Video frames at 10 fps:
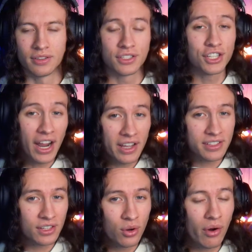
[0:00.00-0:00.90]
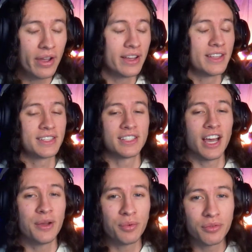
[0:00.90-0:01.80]
giant sequoia is a
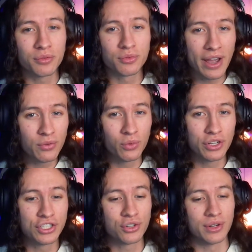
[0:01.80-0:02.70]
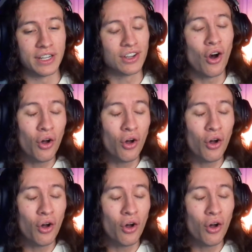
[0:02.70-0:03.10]
type of redwood tree called